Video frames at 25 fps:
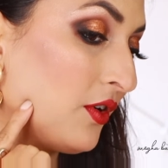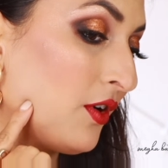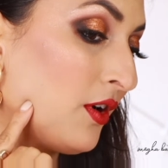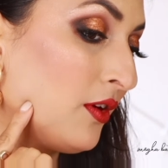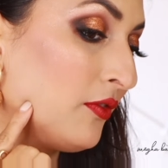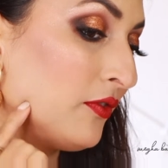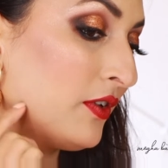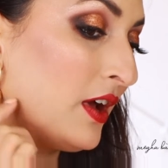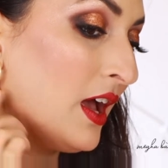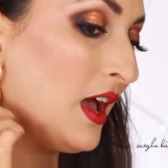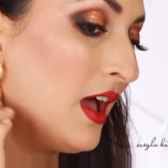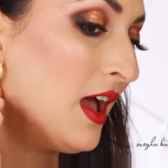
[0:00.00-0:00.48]

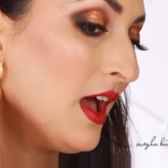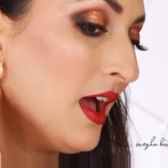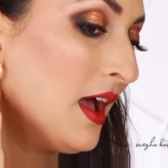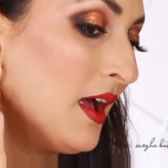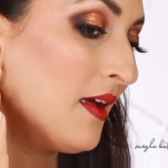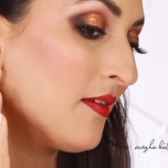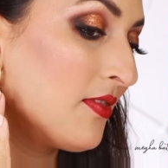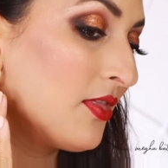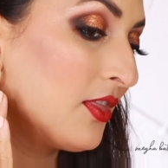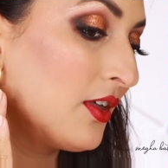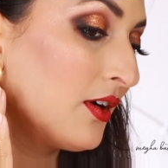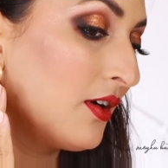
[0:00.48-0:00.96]
off
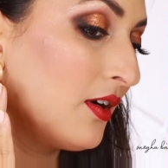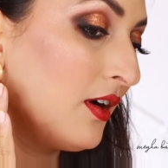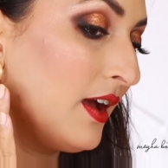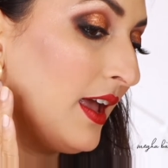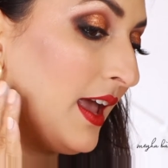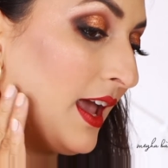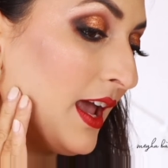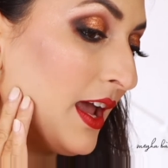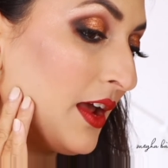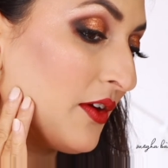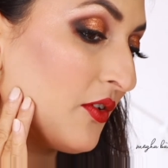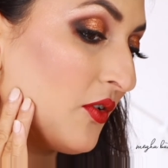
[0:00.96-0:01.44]
the
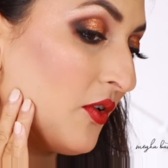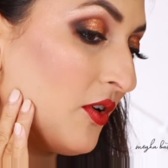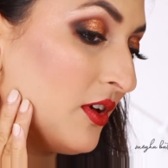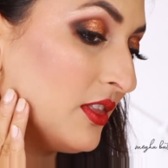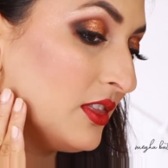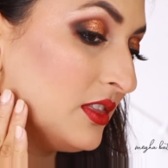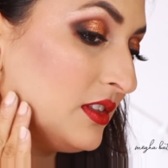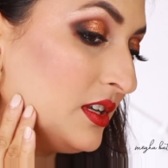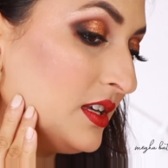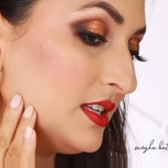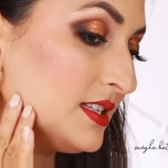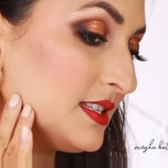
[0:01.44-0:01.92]
hair
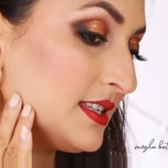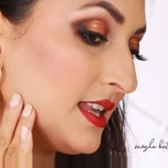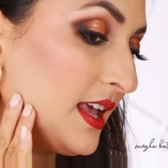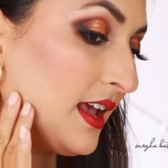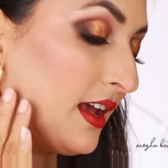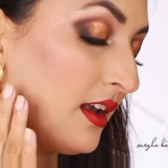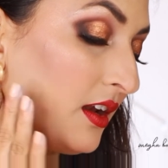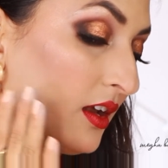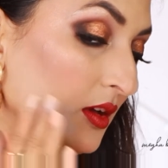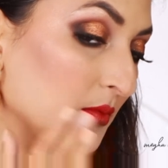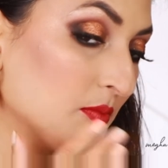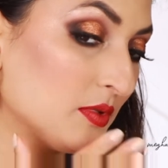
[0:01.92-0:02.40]
on this
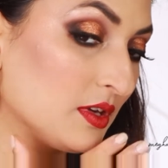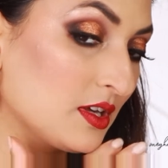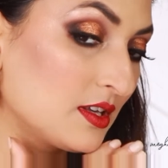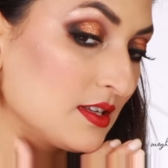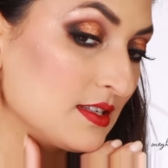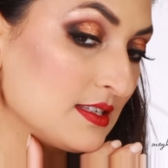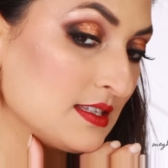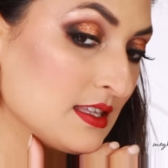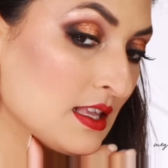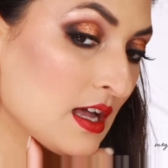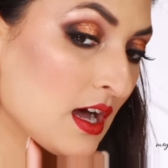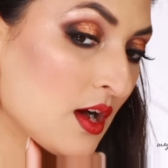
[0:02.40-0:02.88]
area
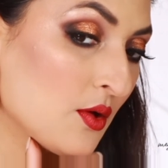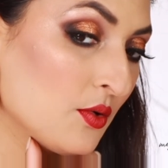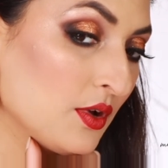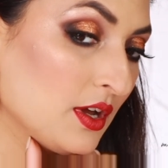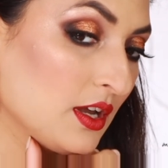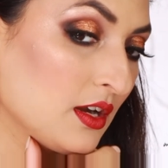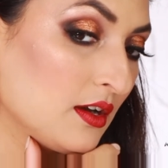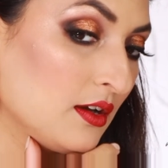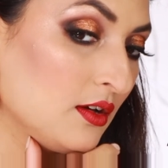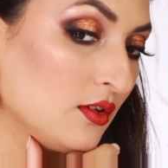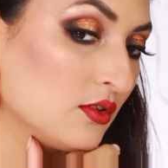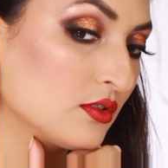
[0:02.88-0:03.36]
because now
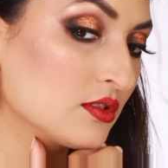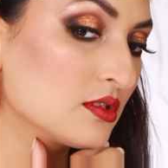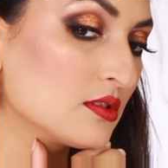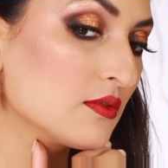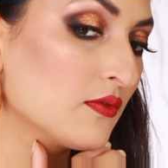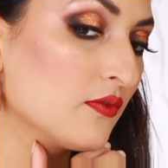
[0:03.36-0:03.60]
it looks